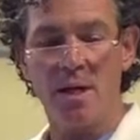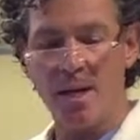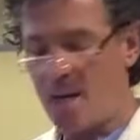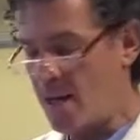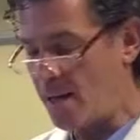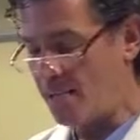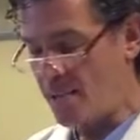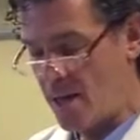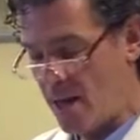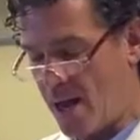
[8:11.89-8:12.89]

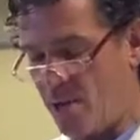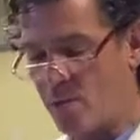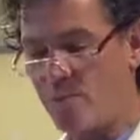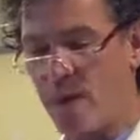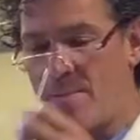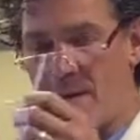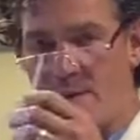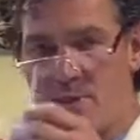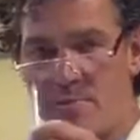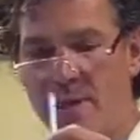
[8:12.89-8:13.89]
I'm not
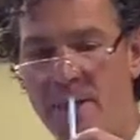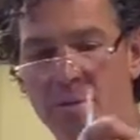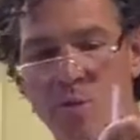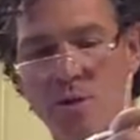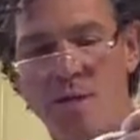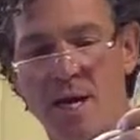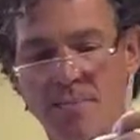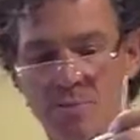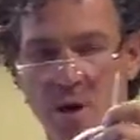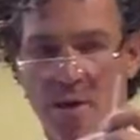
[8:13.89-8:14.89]
going to spend any more
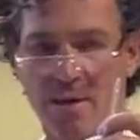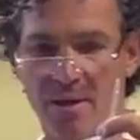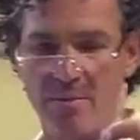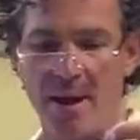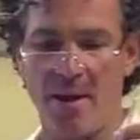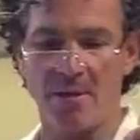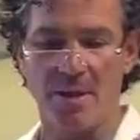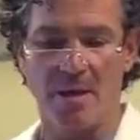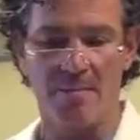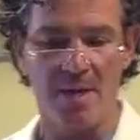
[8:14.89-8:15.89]
time talking
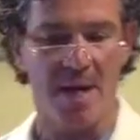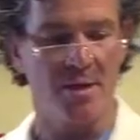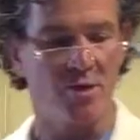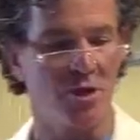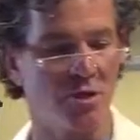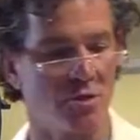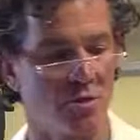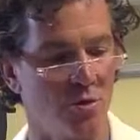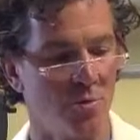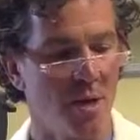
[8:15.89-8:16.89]
about the NG
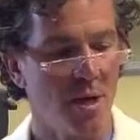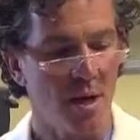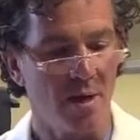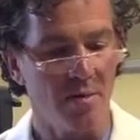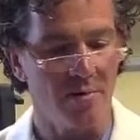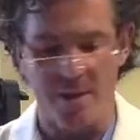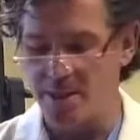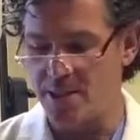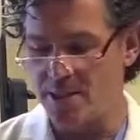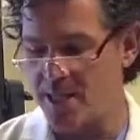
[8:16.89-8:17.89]
tube, other than
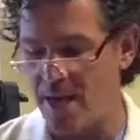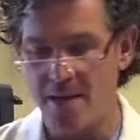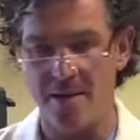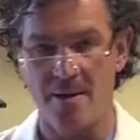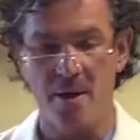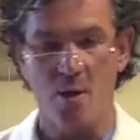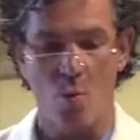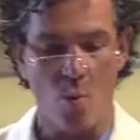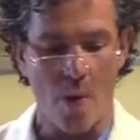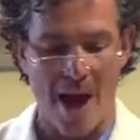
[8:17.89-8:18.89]
to say
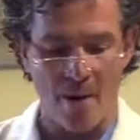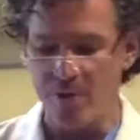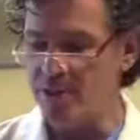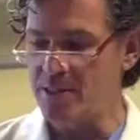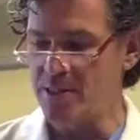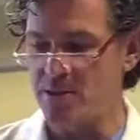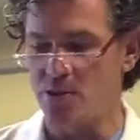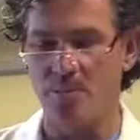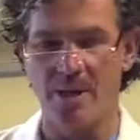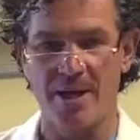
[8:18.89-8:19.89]
how these things
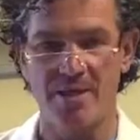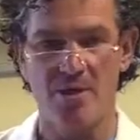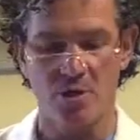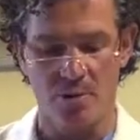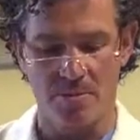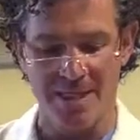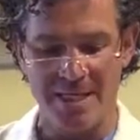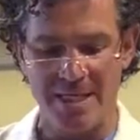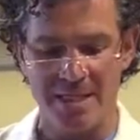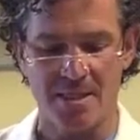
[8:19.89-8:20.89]
are placed in terms of
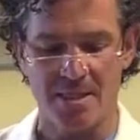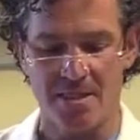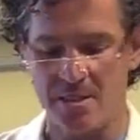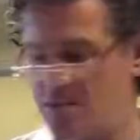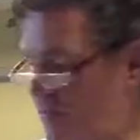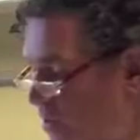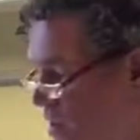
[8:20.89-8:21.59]
the distance is very